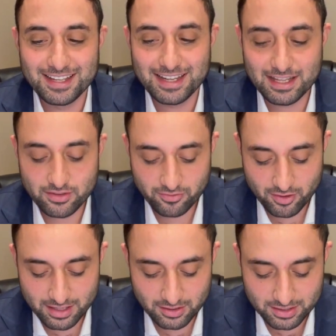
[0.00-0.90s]
And the
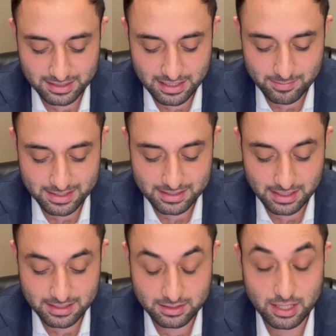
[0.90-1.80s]
friend looks at him and
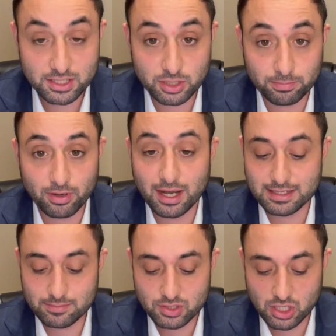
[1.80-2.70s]
says to his
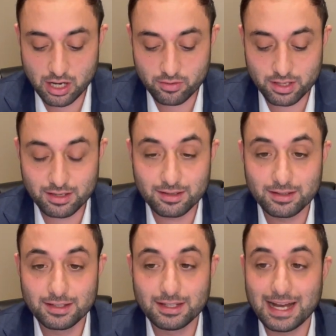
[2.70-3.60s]
surprise, I'm sorry,
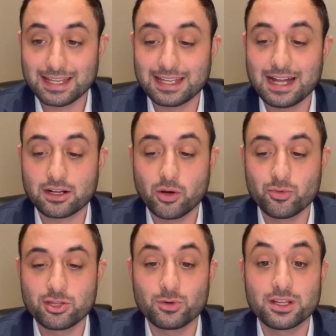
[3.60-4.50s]
I cannot come
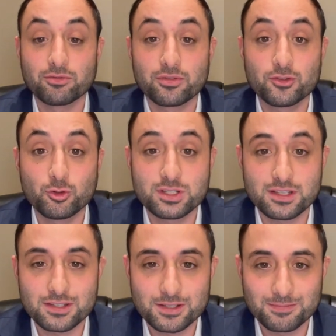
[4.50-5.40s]
with you. And he
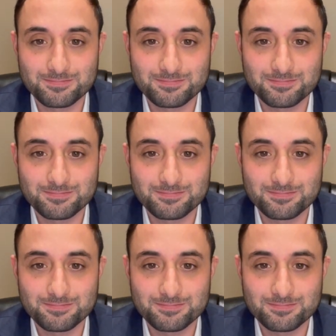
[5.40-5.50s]
refuses.